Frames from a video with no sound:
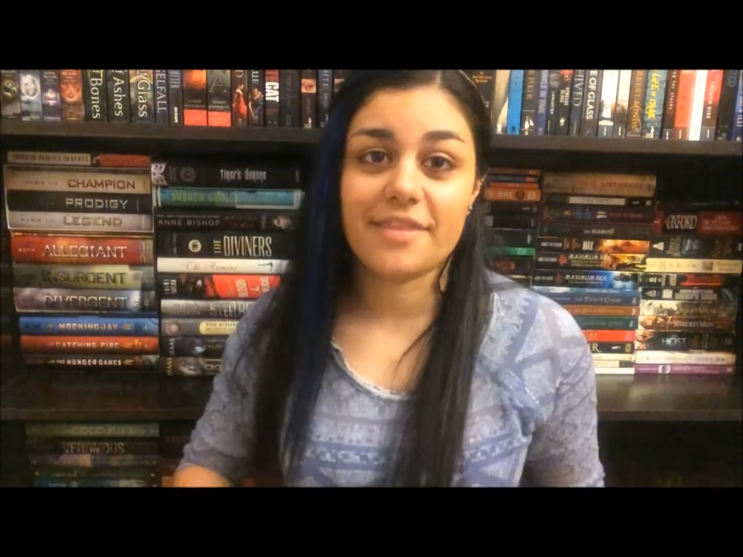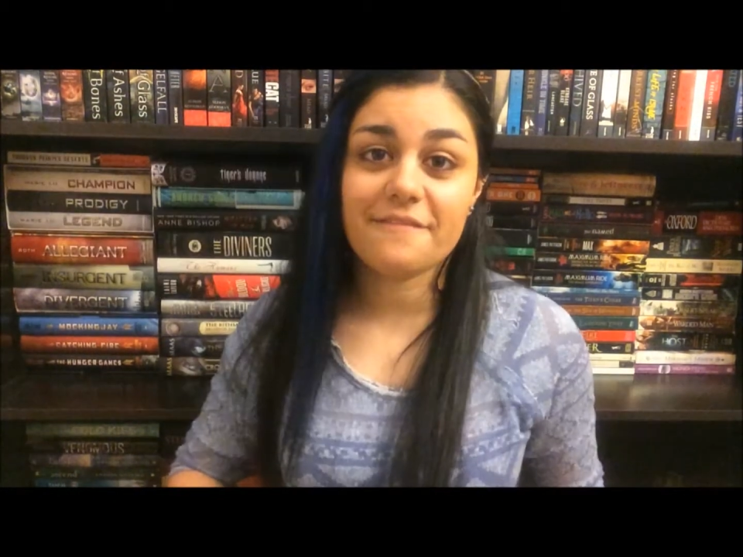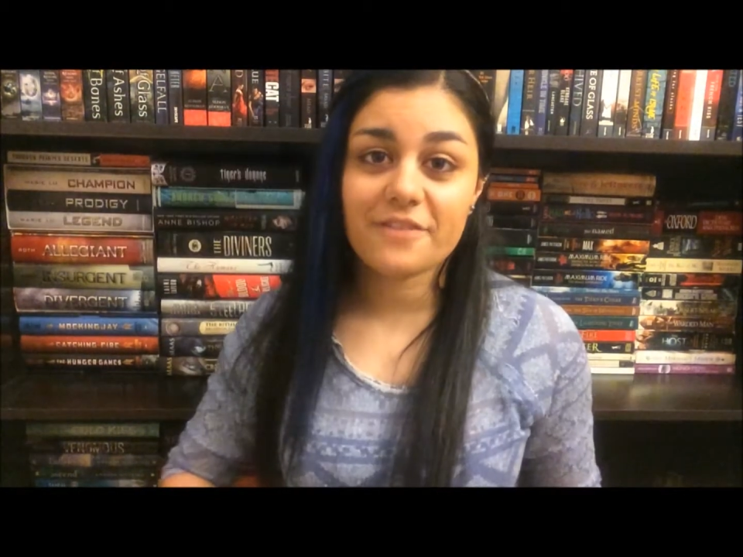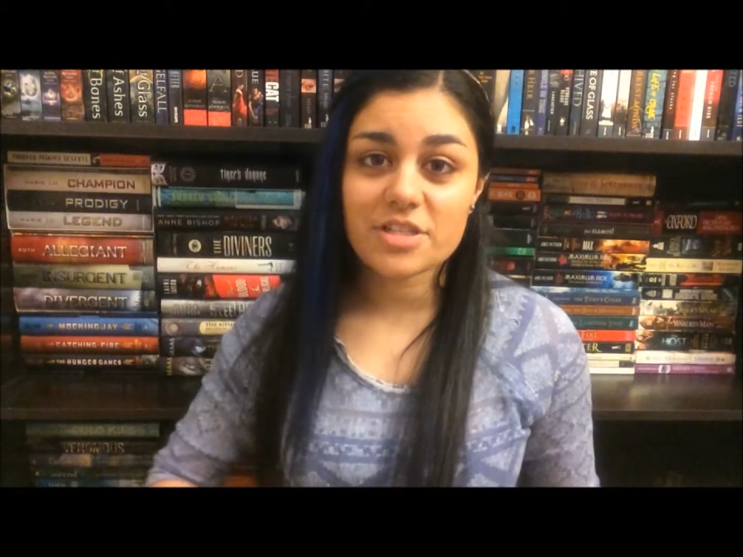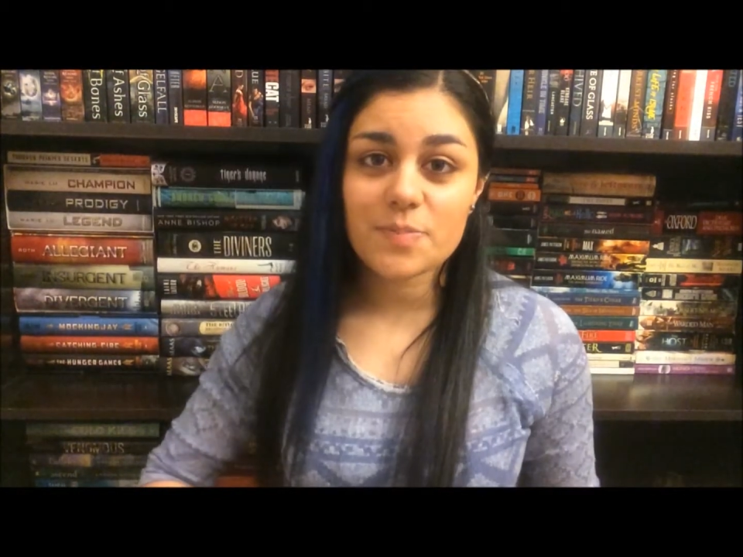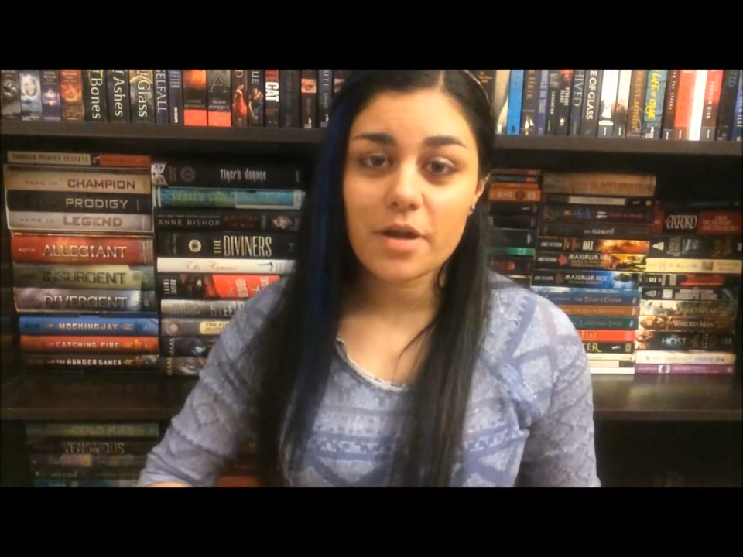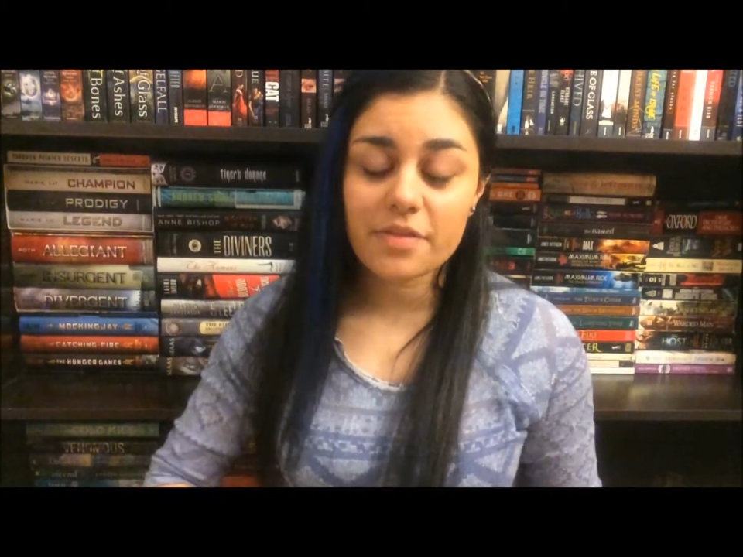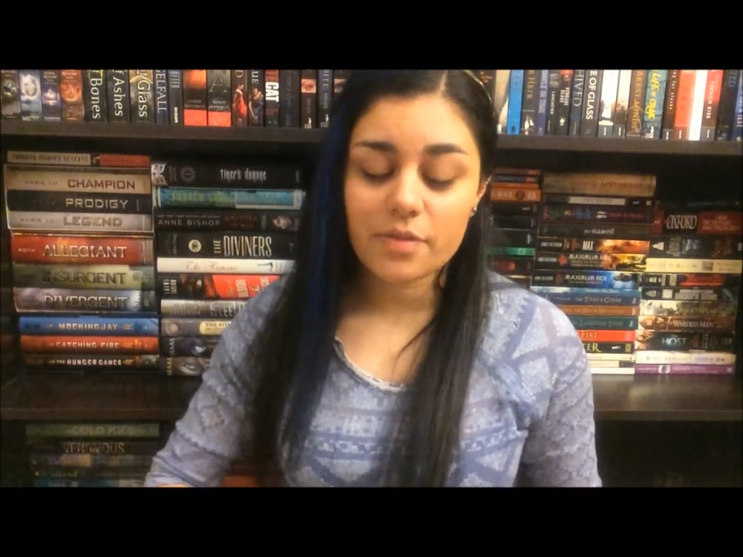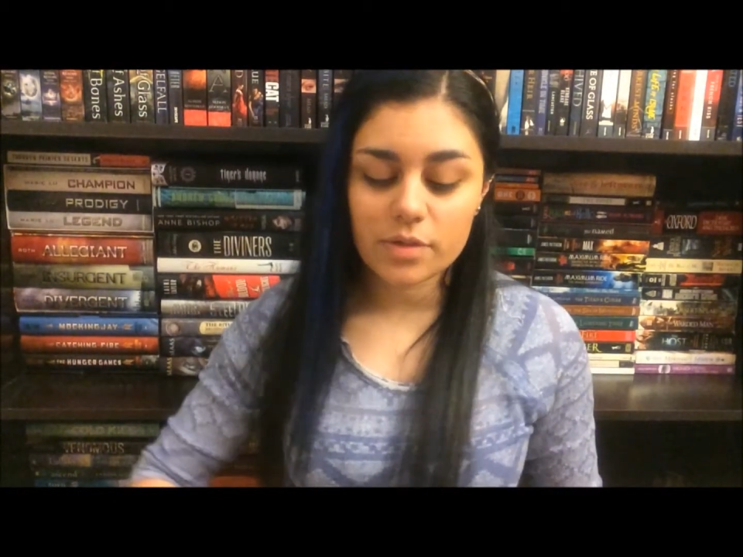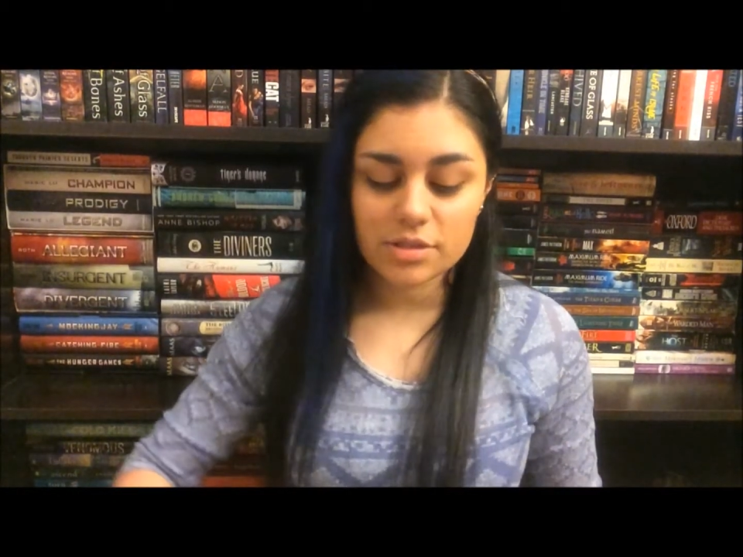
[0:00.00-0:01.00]
The first
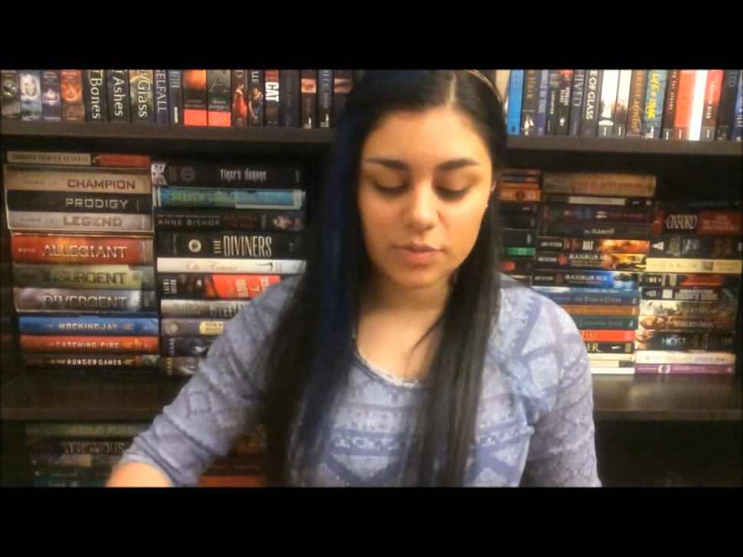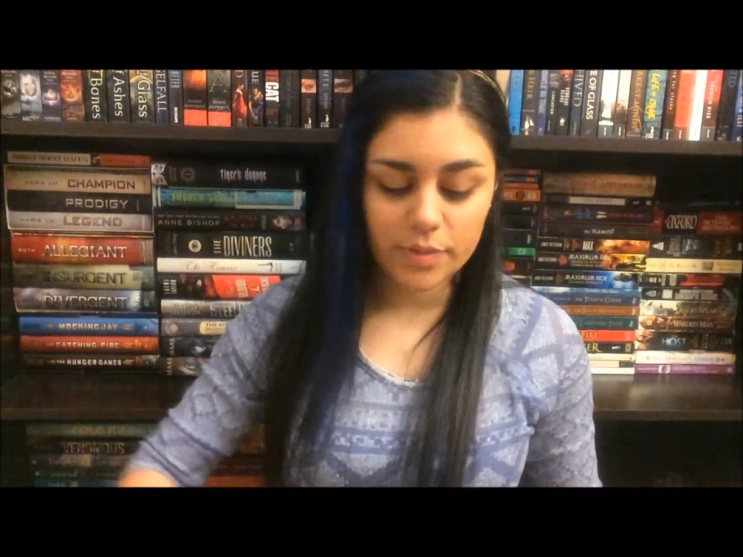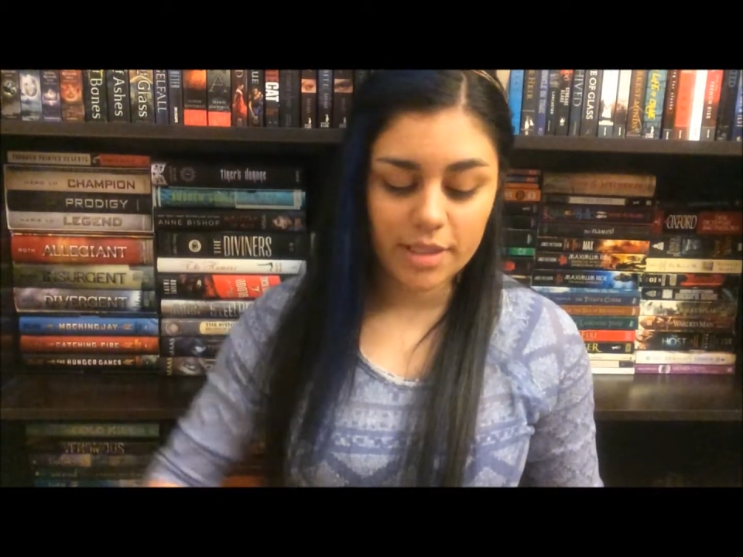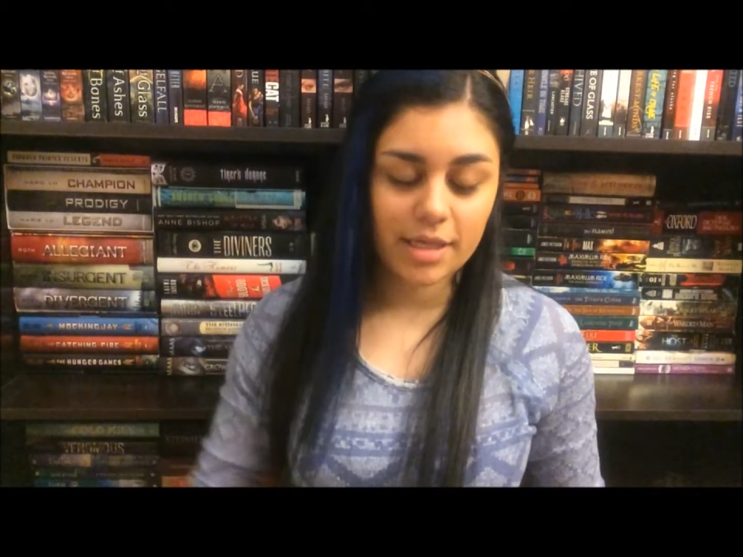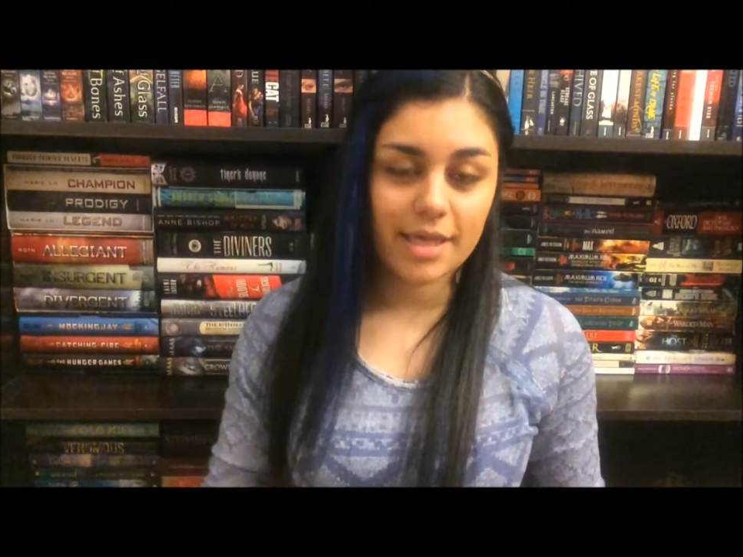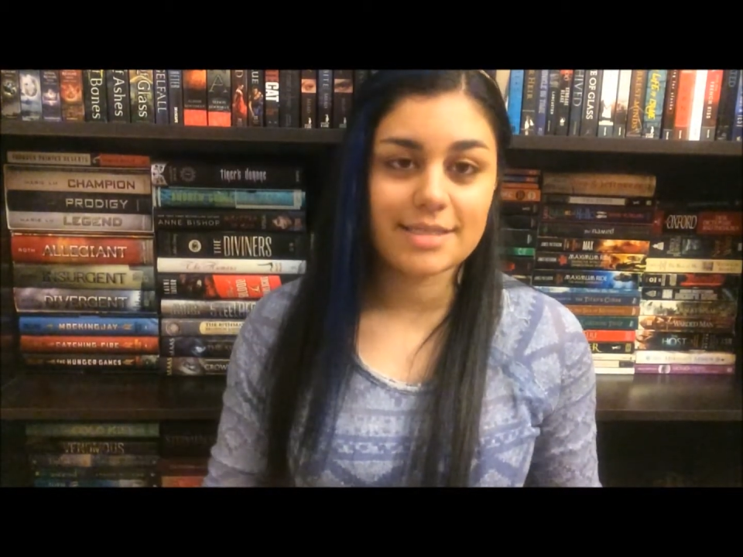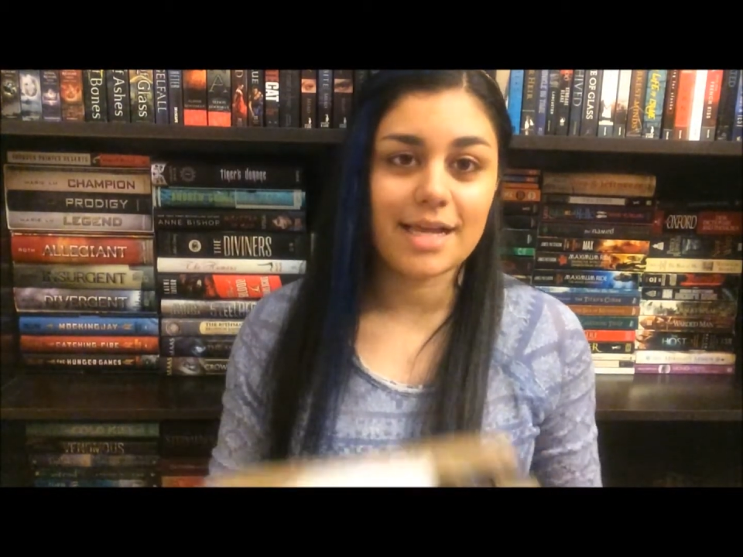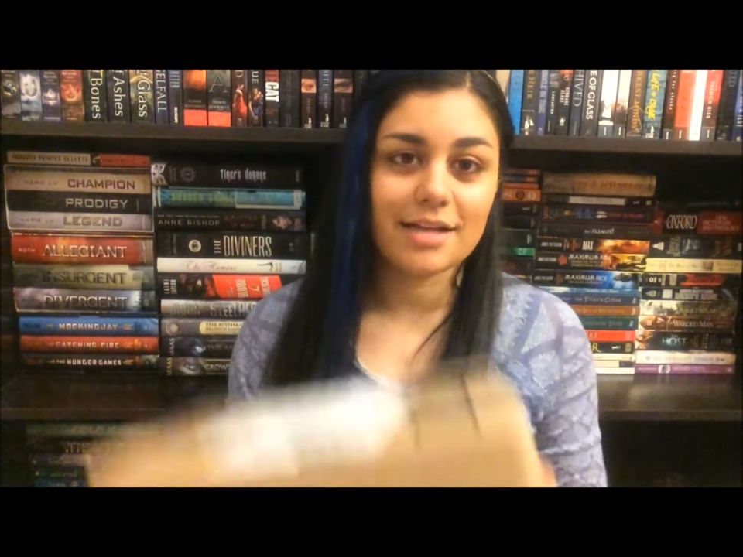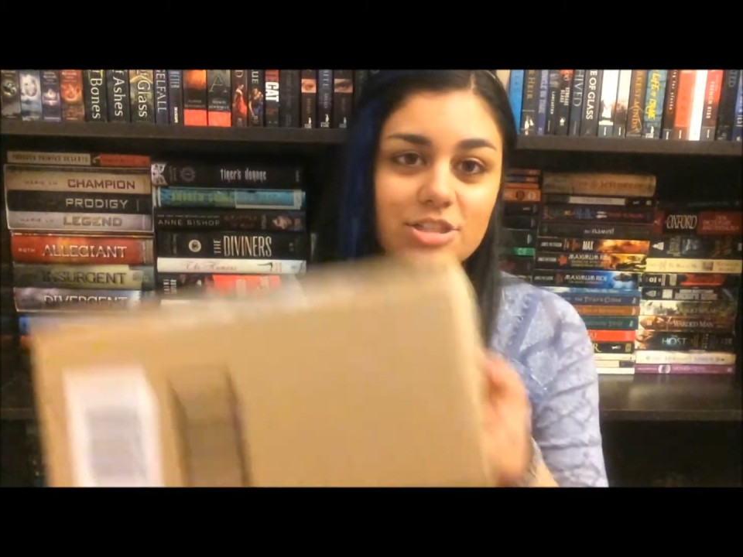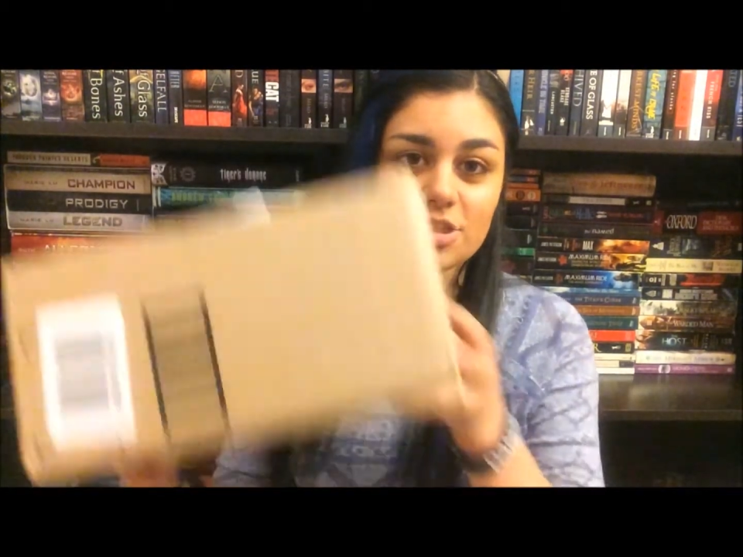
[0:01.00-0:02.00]
part that we're doing is
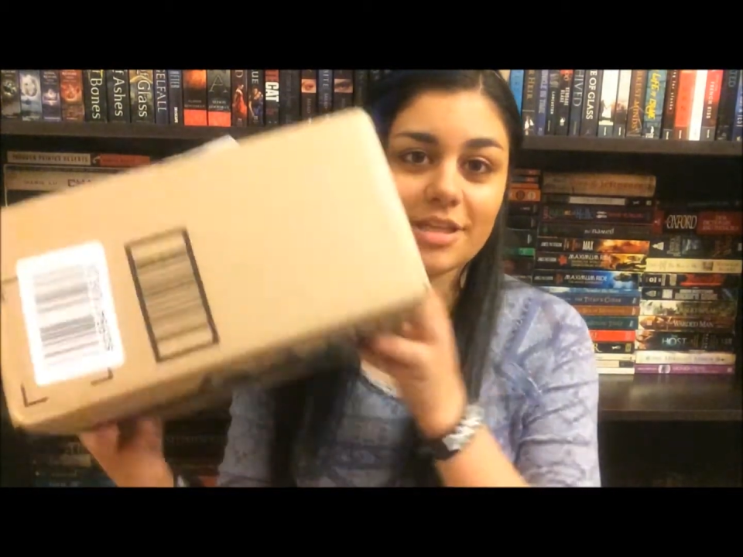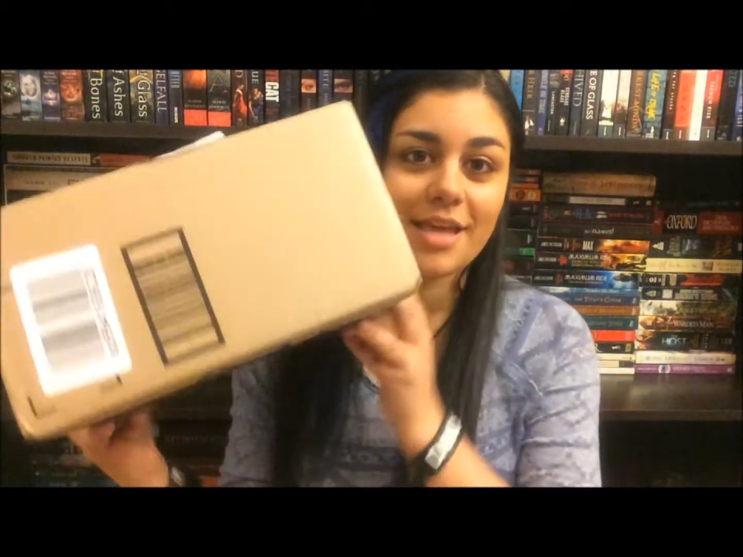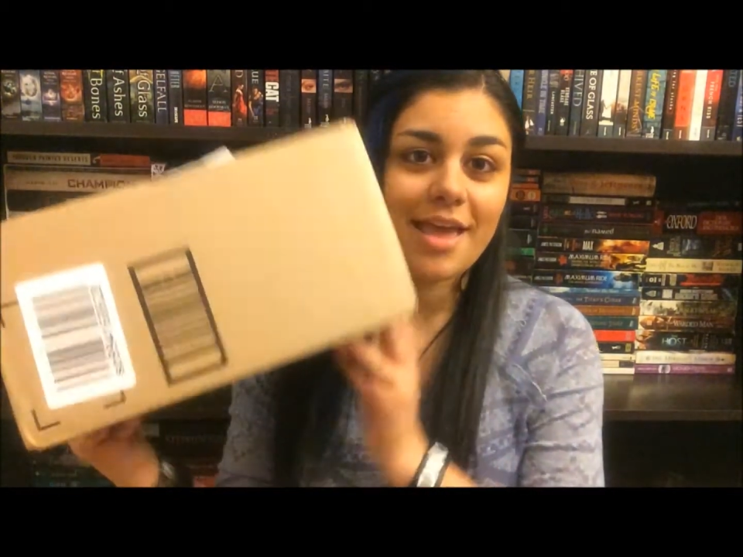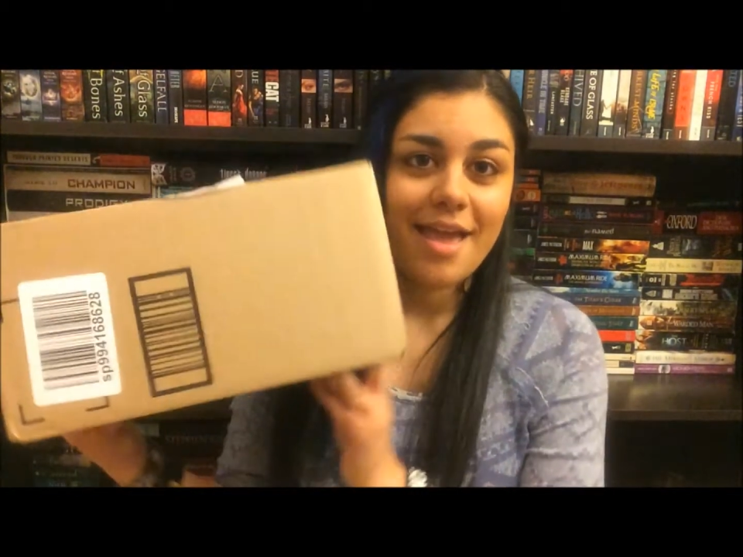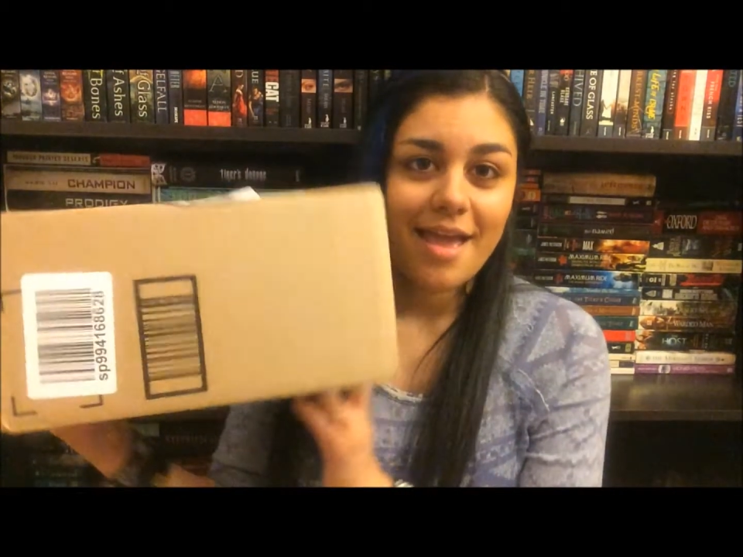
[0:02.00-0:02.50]
actually